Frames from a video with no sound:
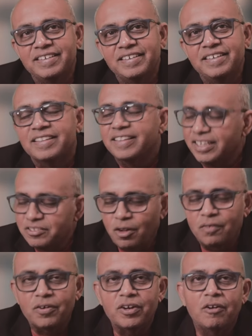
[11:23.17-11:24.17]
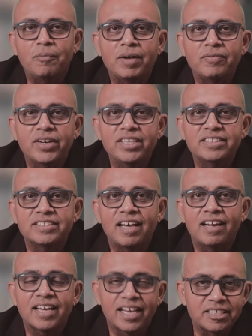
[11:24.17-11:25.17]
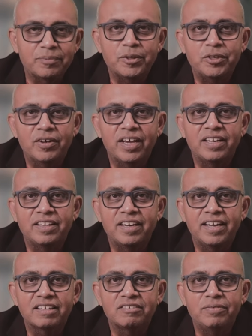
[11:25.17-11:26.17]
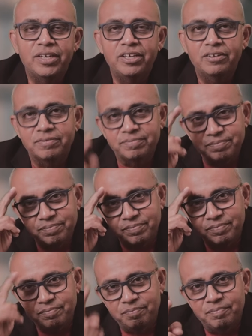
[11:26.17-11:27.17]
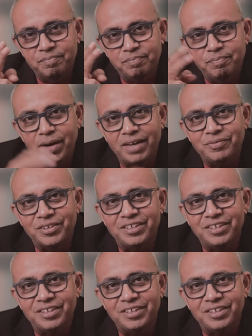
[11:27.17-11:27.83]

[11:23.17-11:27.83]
That's all for now, my friends. I'll catch up with you again in the next video. Bye for now.